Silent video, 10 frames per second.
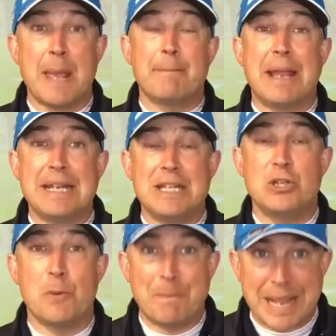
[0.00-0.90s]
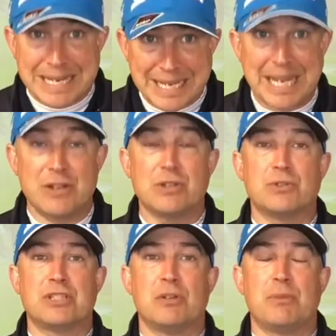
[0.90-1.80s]
paid into your bank account,
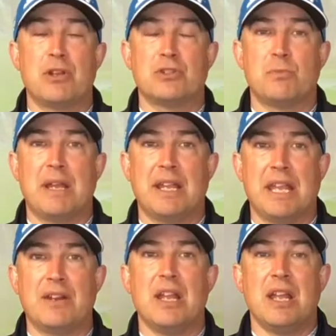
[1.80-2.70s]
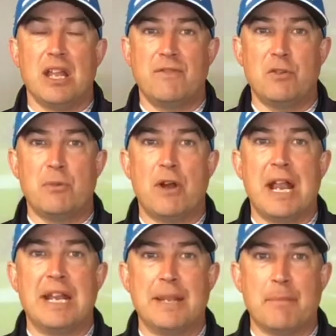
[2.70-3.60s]
your personal bank account, if you buy
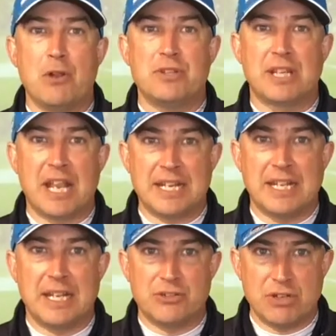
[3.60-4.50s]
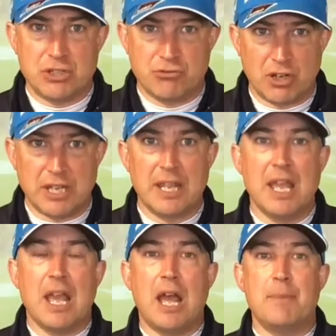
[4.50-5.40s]
any Motor Caddy electric trolley.
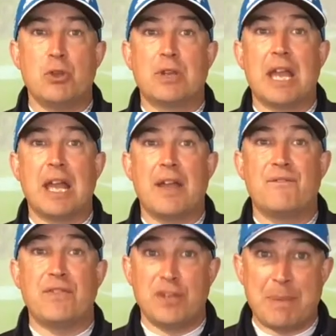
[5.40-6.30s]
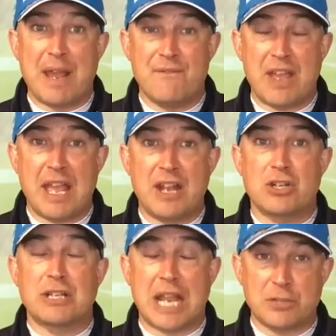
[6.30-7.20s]
You'll get £50
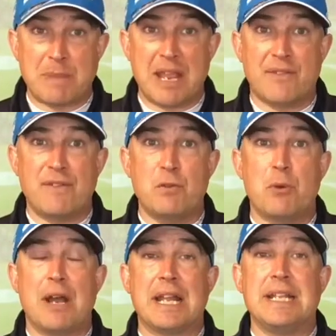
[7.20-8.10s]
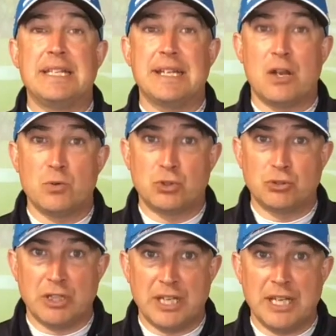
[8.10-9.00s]
cash back if you buy an 18-hole
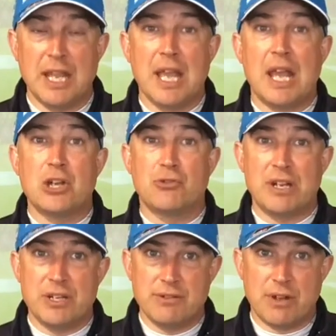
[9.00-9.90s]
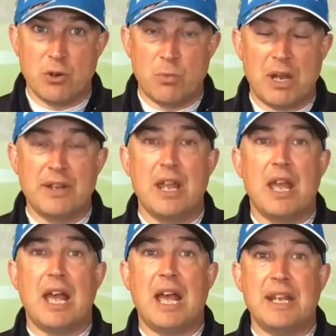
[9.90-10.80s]
trolley and trade in your old one,
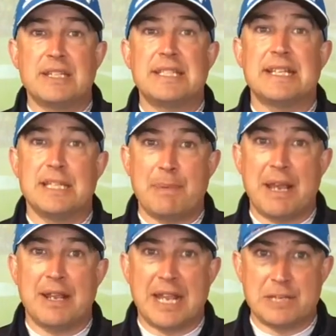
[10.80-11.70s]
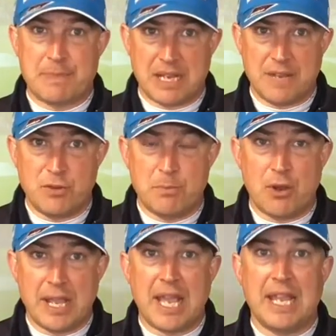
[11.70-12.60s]
and £60 cash back if you
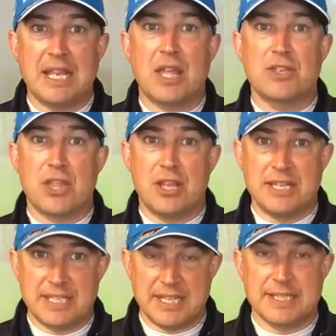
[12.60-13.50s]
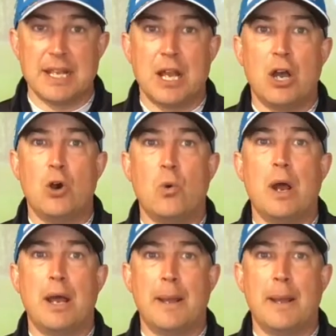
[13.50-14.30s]
buy a 36-hole